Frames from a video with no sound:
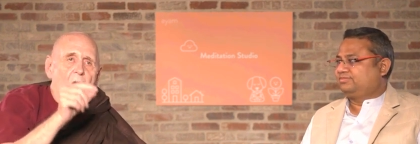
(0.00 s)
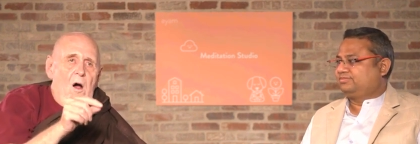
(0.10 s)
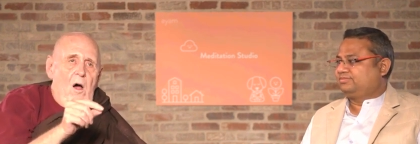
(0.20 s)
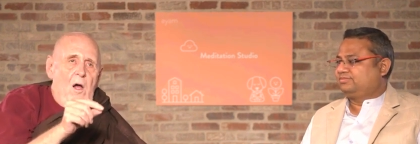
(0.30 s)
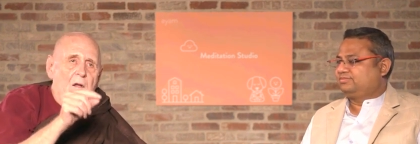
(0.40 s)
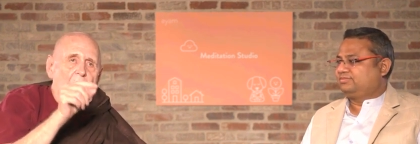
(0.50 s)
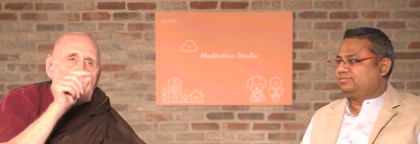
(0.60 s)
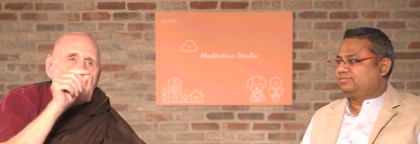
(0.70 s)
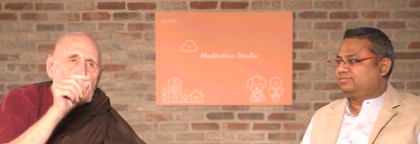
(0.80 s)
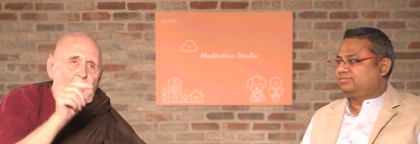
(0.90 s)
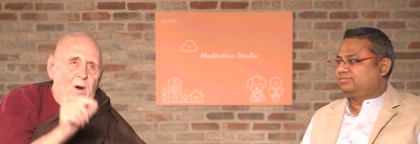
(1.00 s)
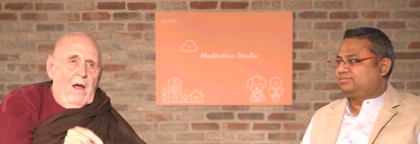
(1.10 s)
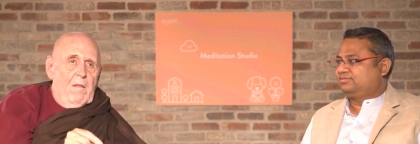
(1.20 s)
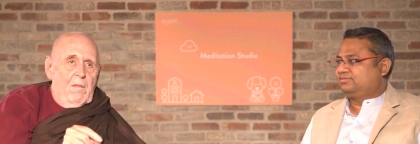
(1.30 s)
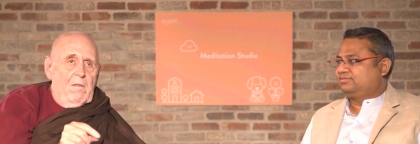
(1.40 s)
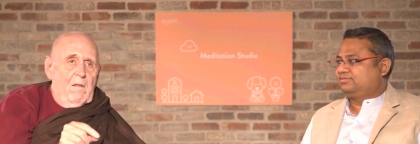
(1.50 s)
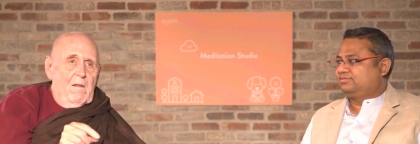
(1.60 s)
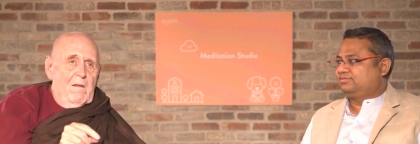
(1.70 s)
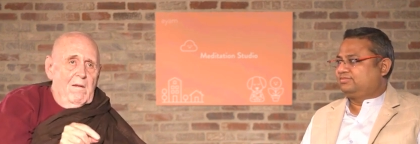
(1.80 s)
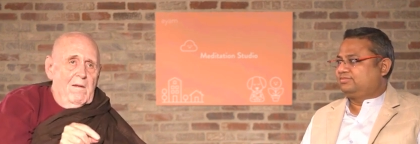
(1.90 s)
Speaker 1: on the breath.
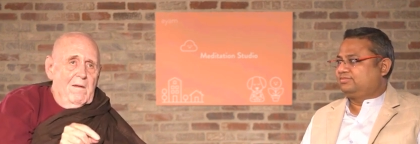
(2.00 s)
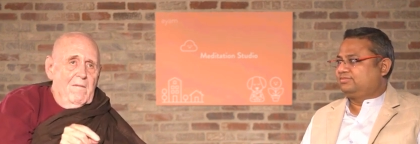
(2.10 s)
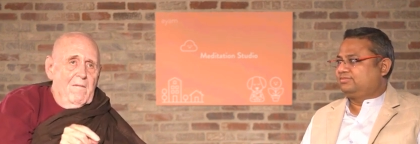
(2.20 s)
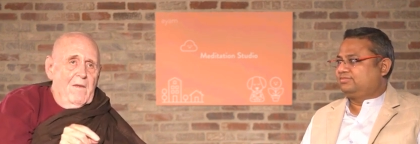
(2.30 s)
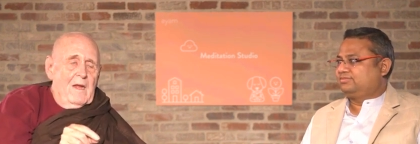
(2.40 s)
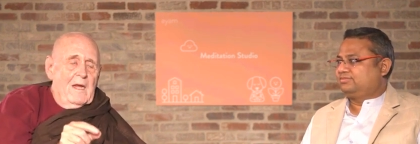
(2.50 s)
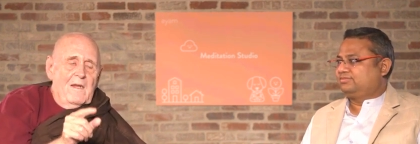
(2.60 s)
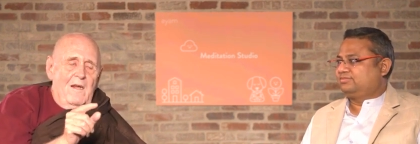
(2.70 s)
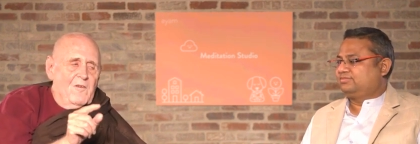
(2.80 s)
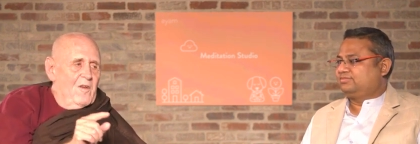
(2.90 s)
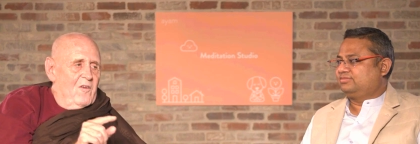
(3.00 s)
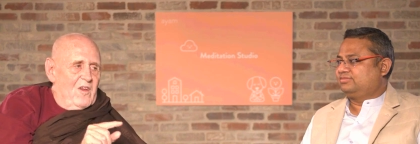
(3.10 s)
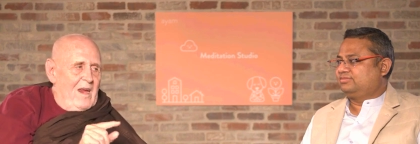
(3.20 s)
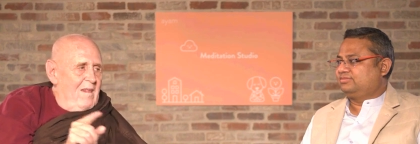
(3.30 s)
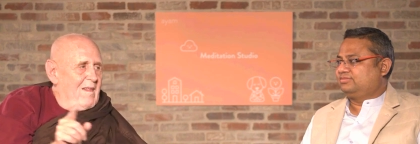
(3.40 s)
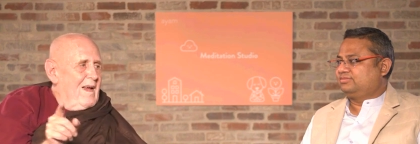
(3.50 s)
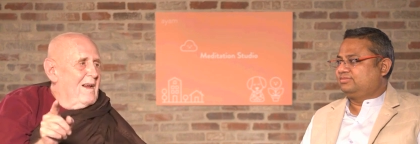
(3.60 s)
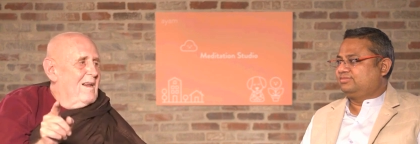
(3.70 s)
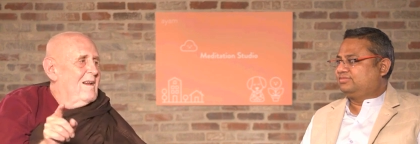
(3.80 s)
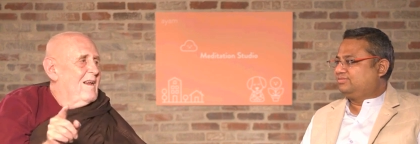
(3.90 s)
It doesn't say
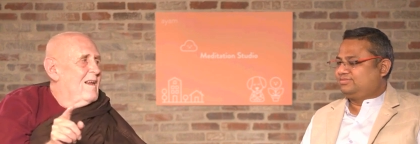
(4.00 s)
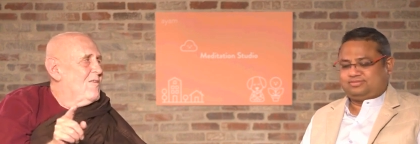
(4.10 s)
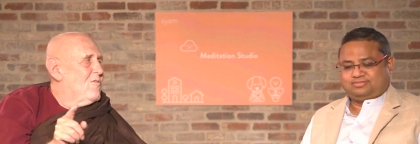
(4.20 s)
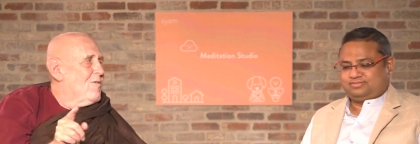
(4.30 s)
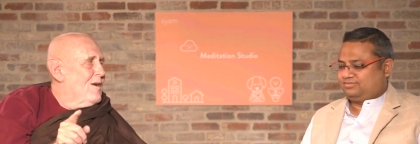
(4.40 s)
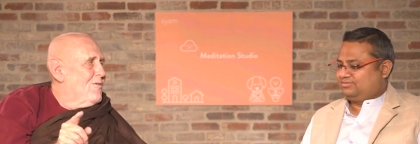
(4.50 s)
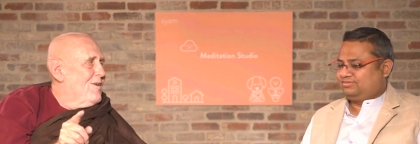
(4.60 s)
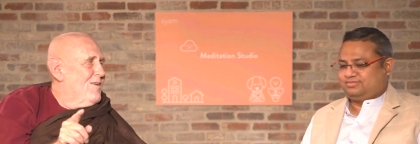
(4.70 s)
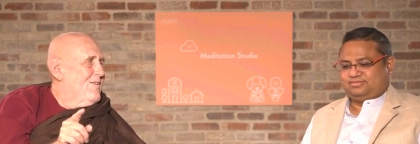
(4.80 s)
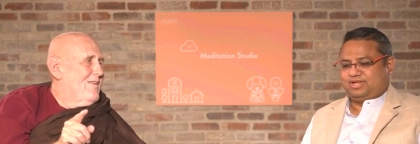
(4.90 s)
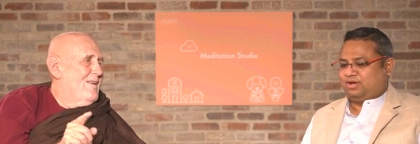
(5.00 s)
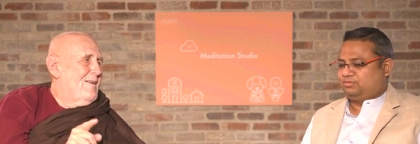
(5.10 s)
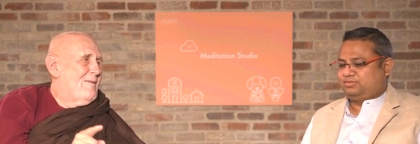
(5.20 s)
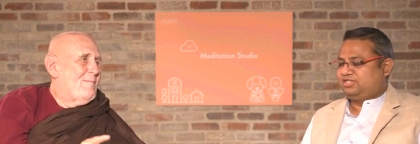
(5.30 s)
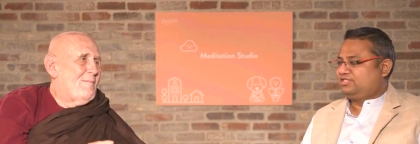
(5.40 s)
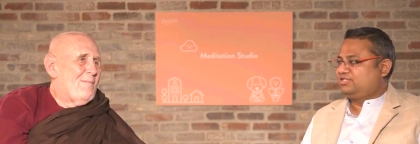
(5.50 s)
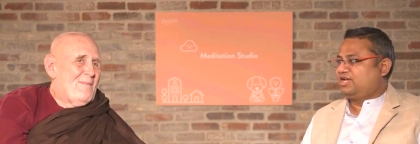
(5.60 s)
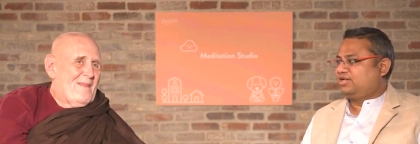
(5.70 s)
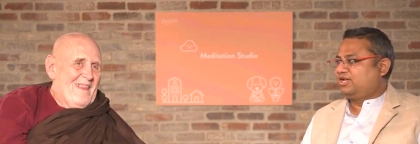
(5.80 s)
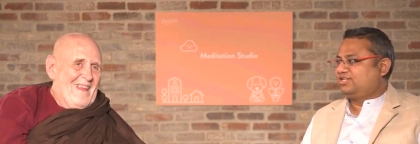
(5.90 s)
that in the instructions.
Speaker 2: No, it is
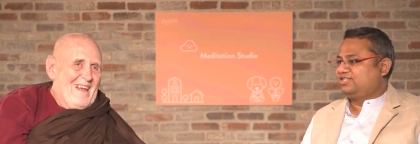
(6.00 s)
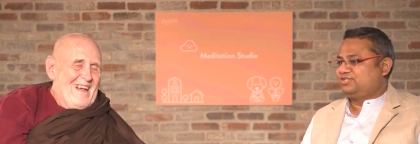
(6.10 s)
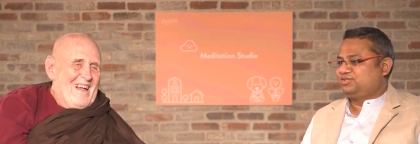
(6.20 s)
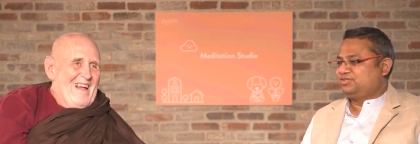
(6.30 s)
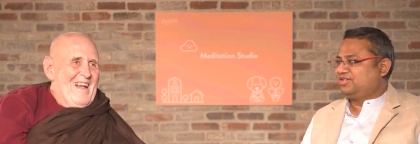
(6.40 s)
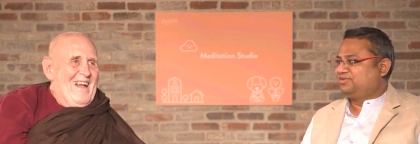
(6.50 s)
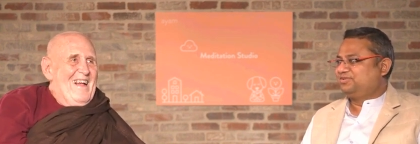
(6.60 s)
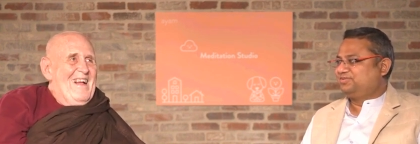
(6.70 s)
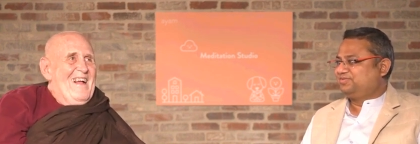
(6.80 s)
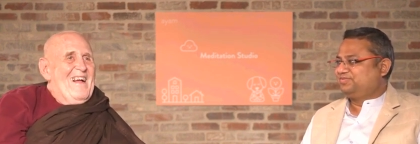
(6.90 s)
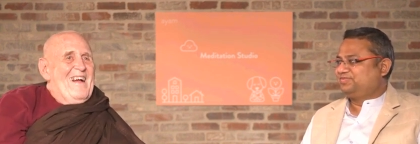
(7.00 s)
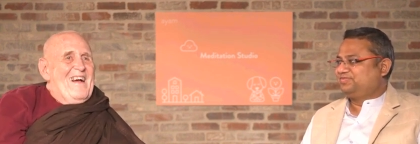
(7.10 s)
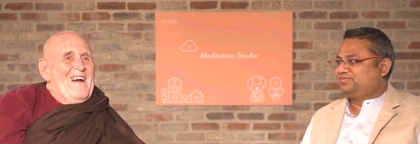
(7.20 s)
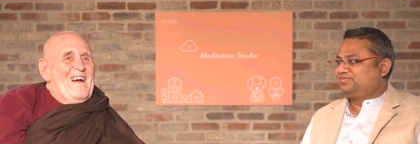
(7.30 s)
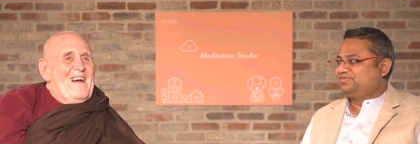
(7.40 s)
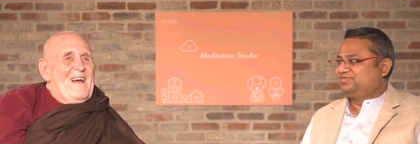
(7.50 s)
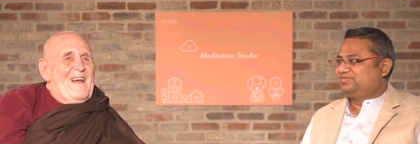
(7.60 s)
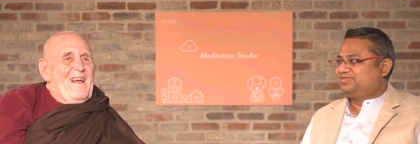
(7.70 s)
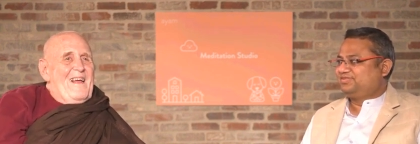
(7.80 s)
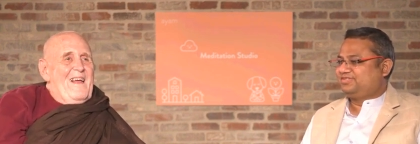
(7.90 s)
not, not in the sutta.
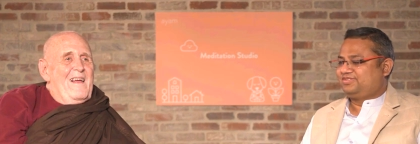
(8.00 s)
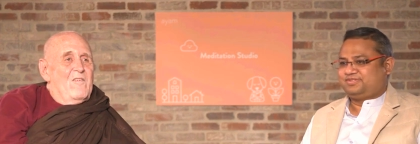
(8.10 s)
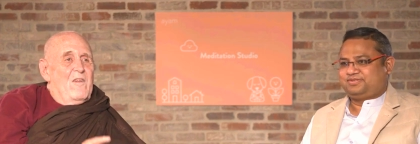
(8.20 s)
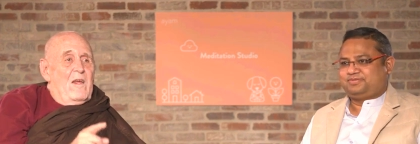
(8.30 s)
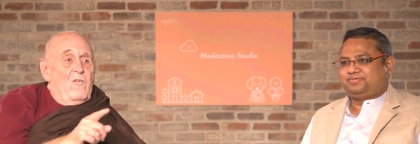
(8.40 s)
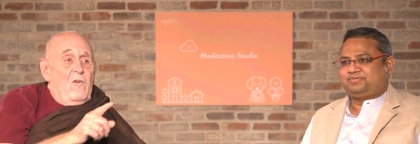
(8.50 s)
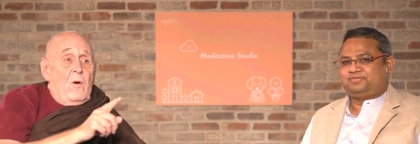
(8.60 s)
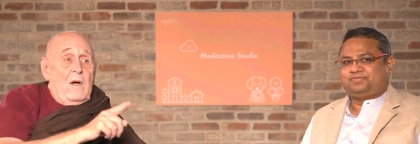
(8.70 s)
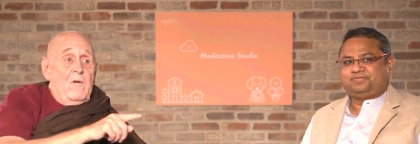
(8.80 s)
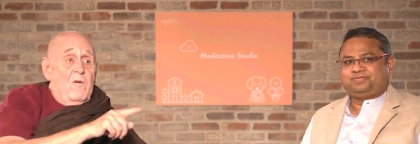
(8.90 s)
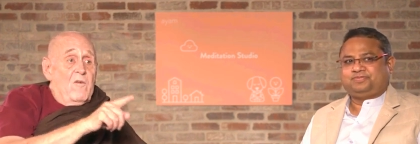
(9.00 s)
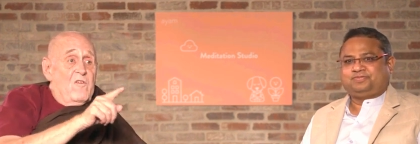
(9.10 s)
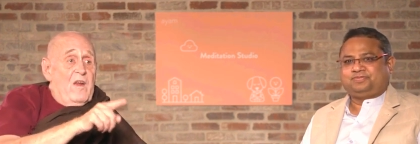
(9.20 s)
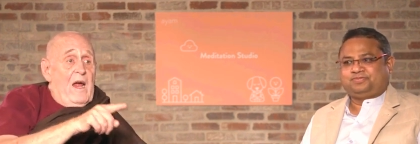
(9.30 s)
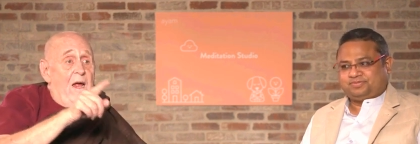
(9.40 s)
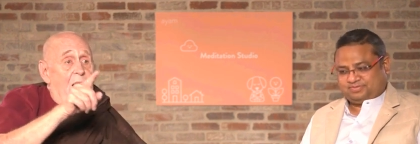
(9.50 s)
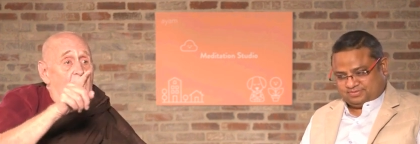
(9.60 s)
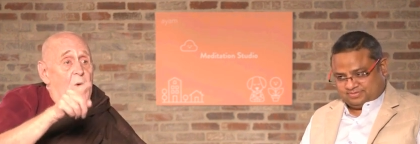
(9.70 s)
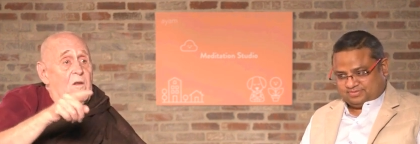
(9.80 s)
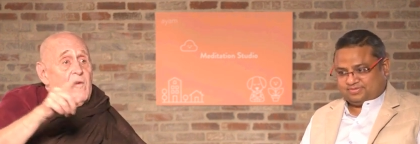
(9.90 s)
Speaker 1: It says you
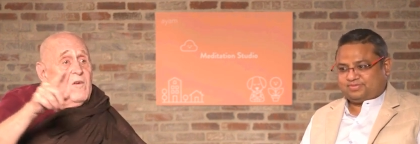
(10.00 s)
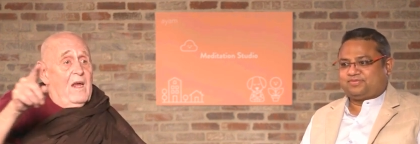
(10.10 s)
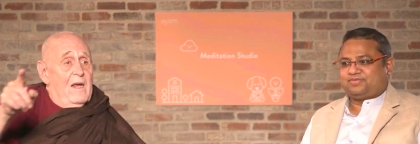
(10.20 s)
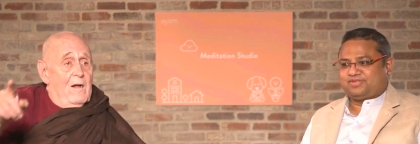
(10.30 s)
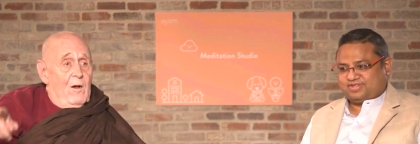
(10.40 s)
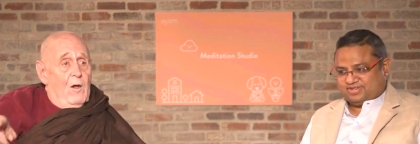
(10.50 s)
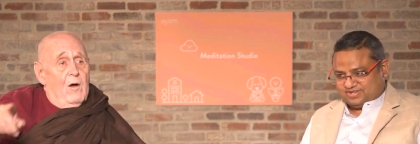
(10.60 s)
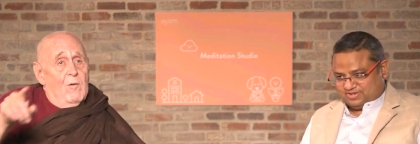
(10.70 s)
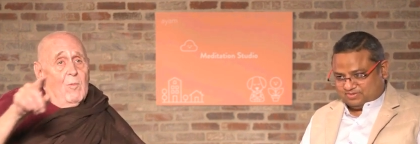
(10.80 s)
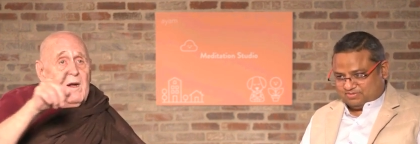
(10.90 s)
understand when you take a long